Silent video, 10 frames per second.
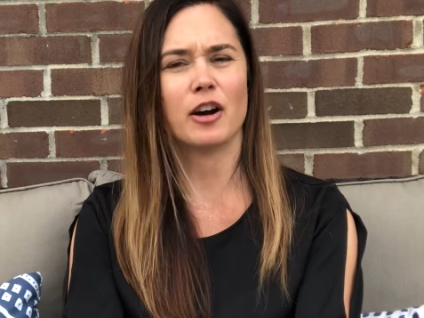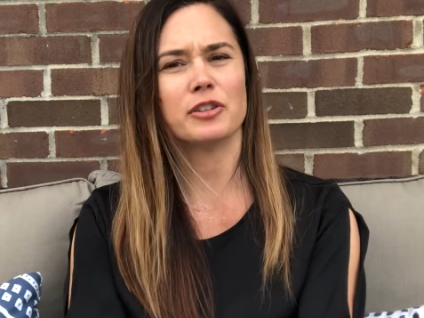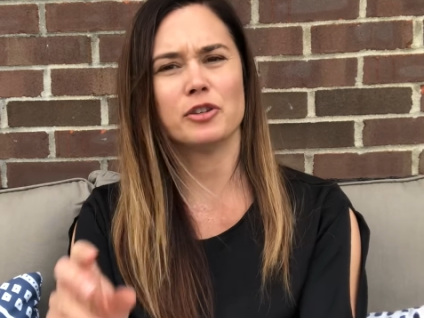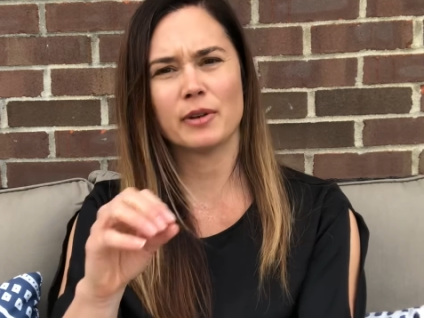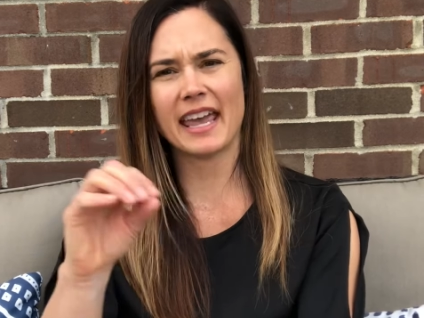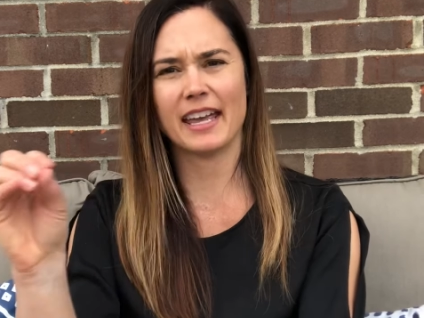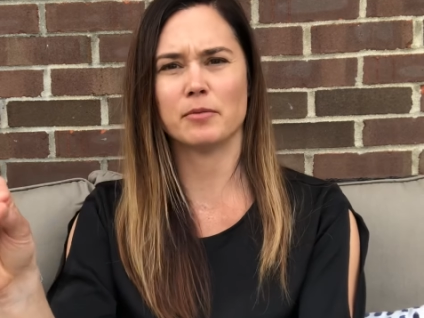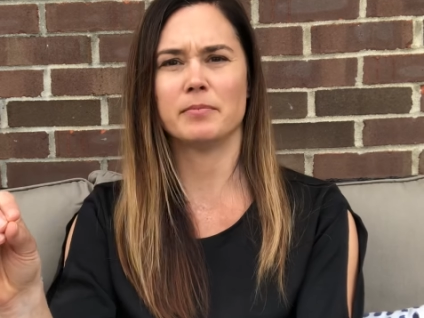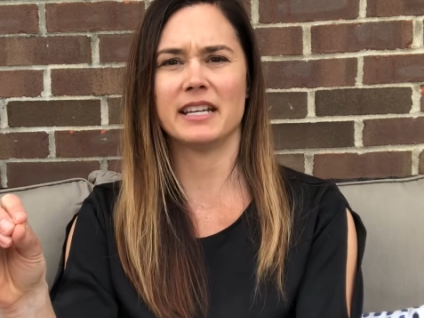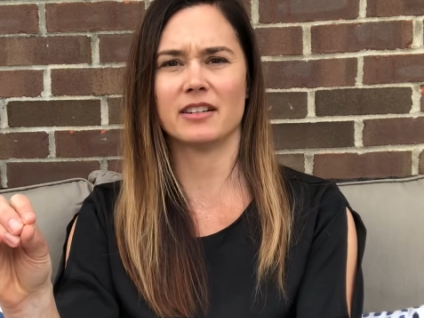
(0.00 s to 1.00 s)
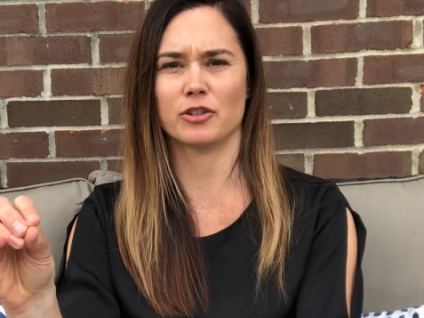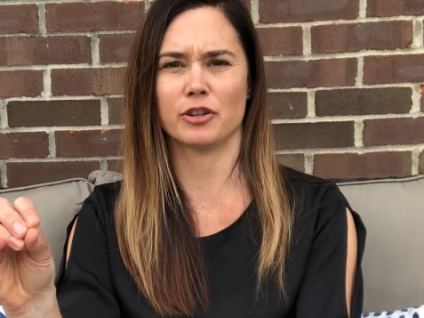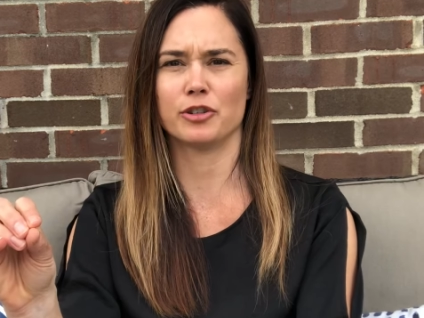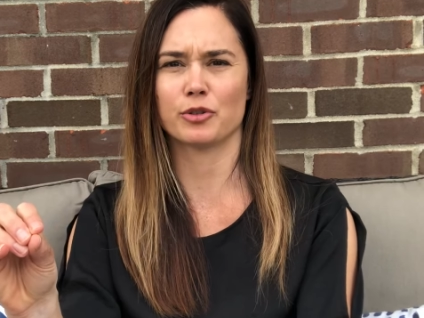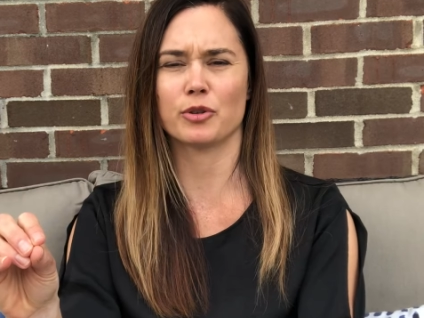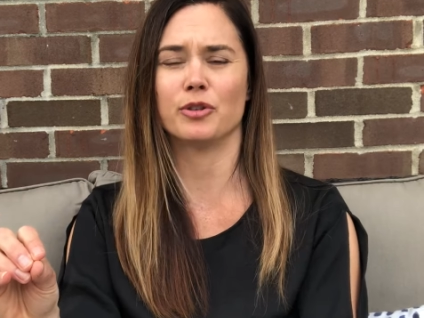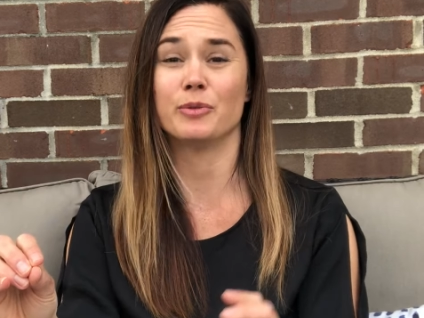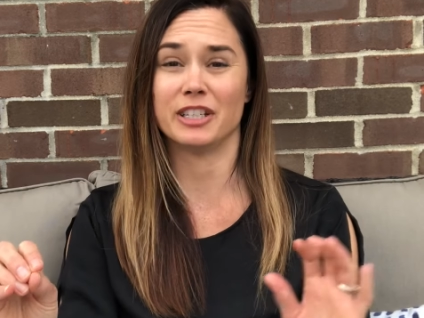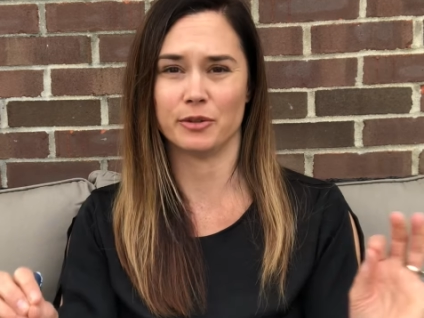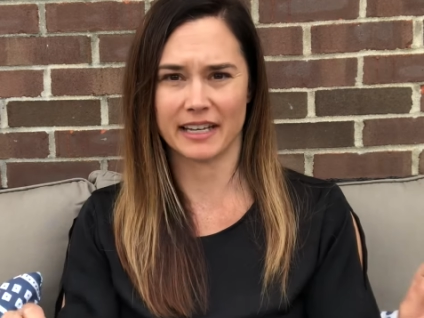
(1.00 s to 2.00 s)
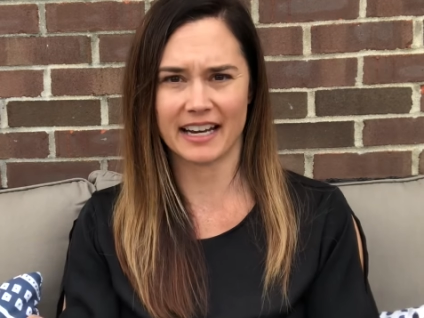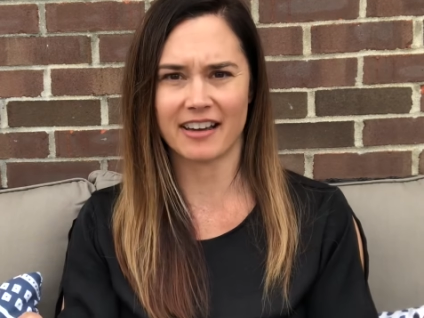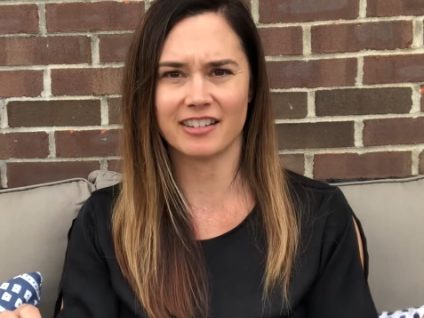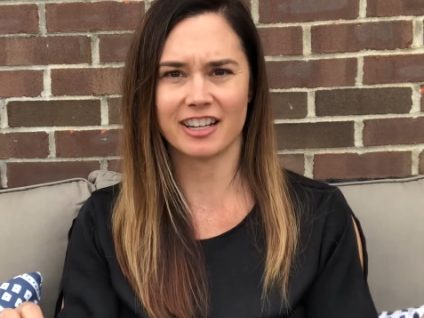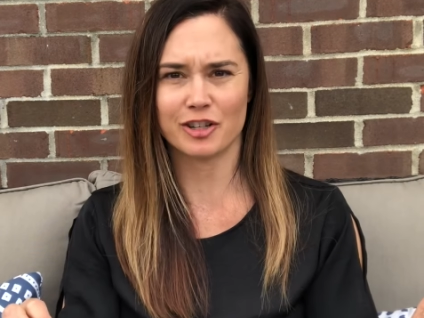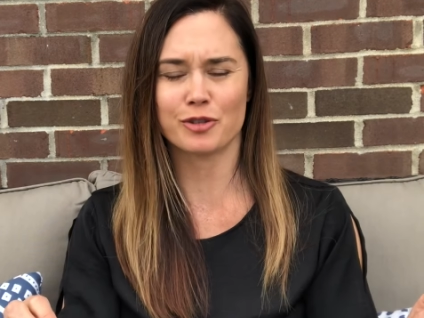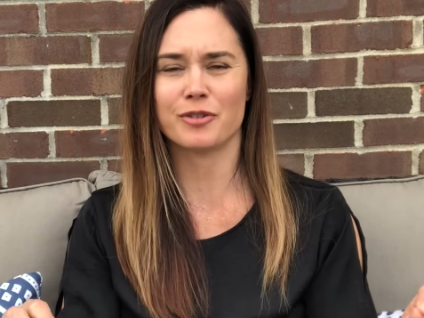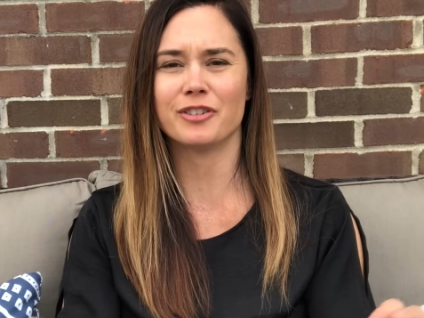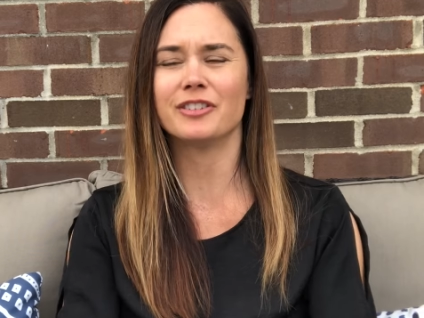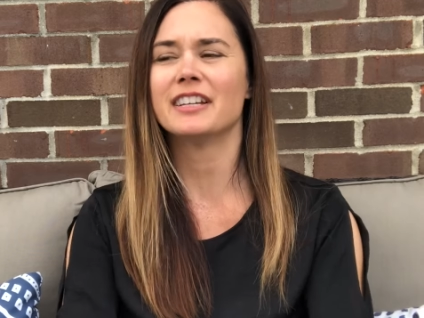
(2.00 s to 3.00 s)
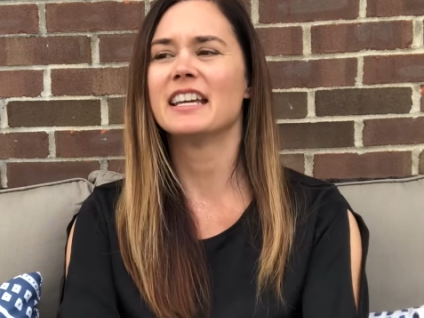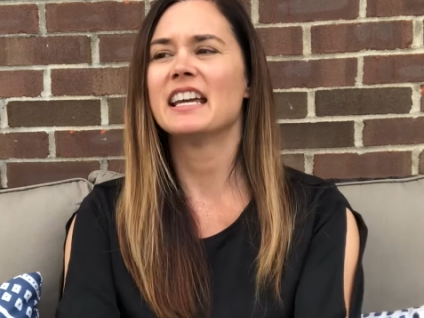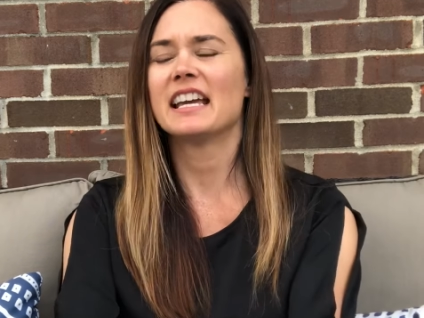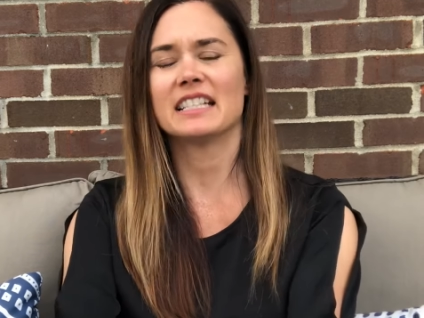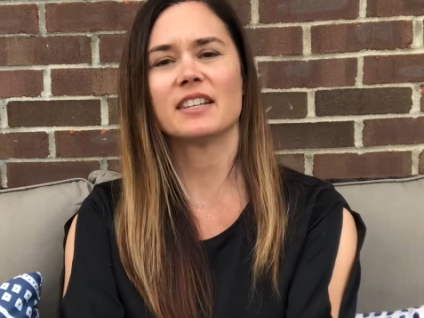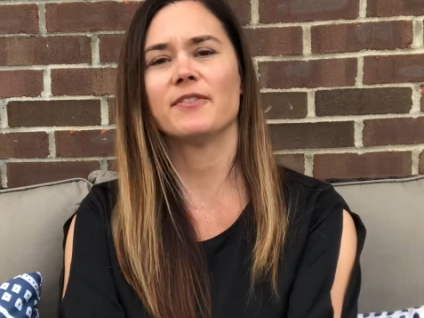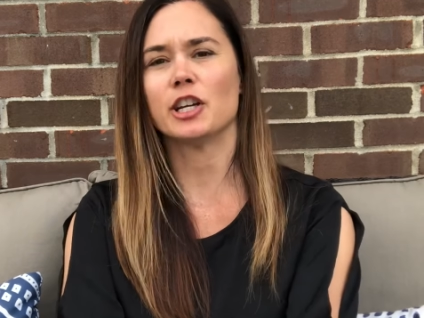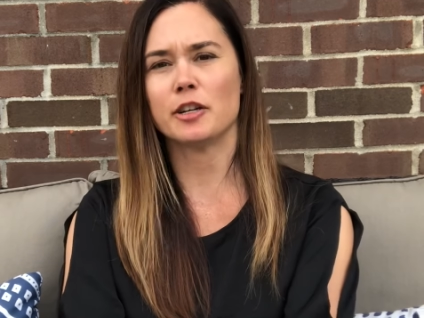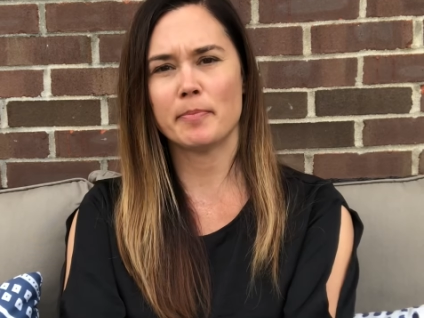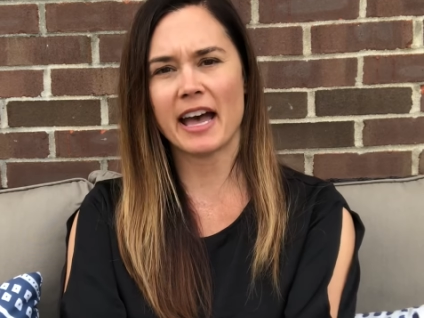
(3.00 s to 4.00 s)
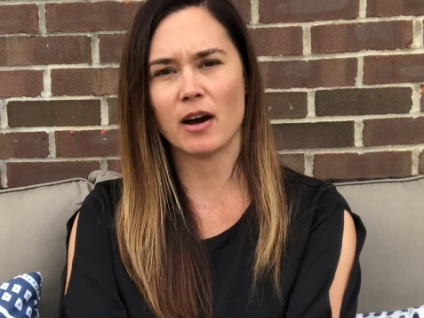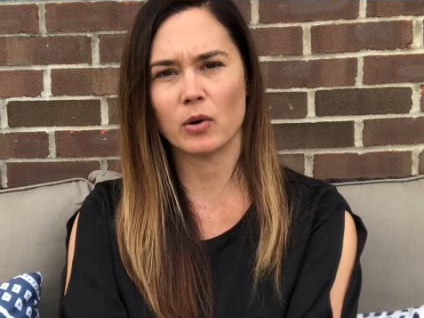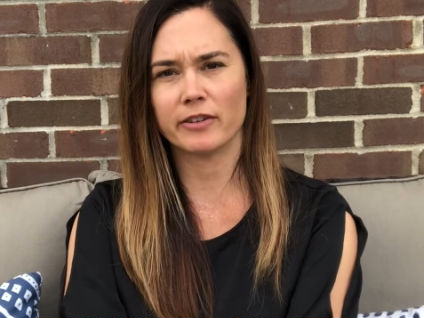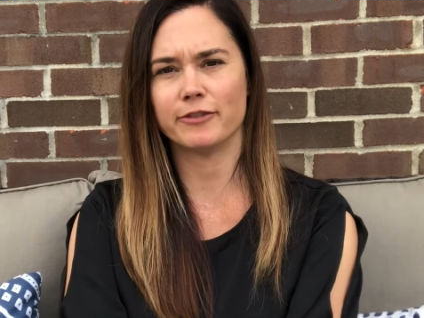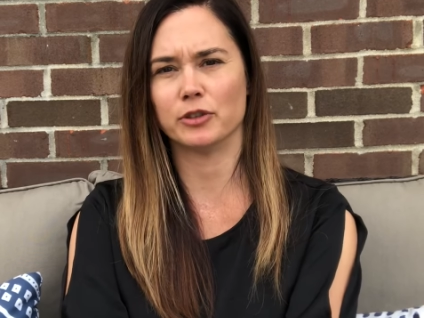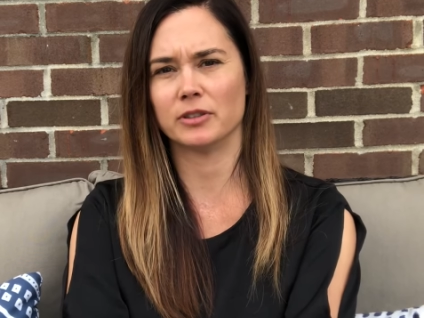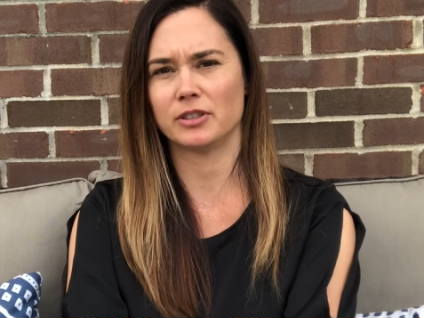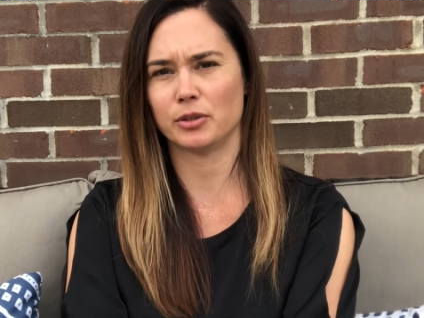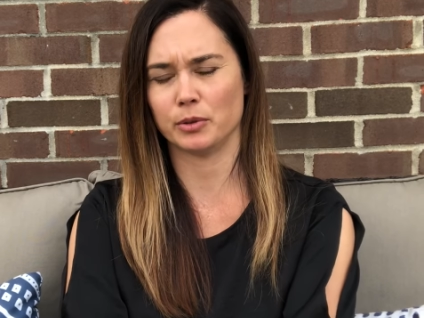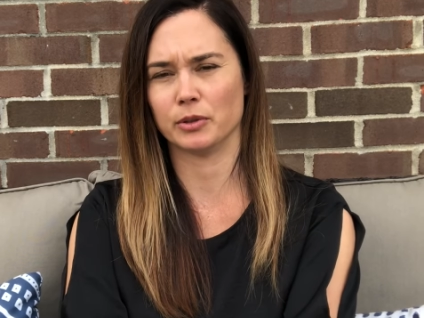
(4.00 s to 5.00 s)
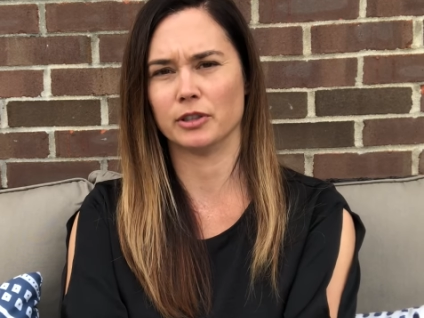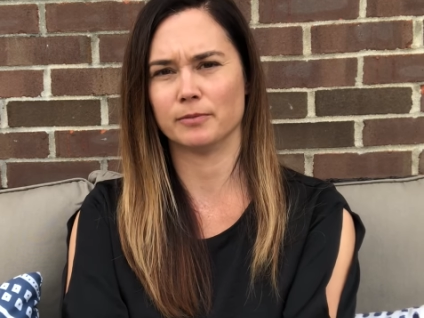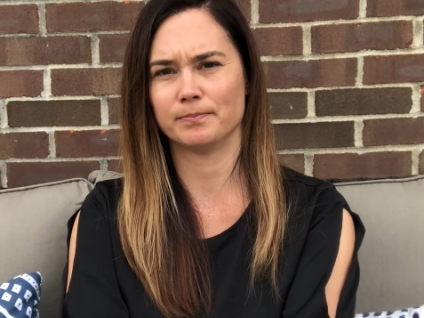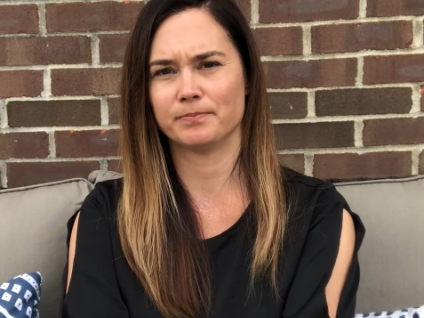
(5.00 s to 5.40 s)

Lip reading: you can be in control when you get out of control. It's a very powerful tool.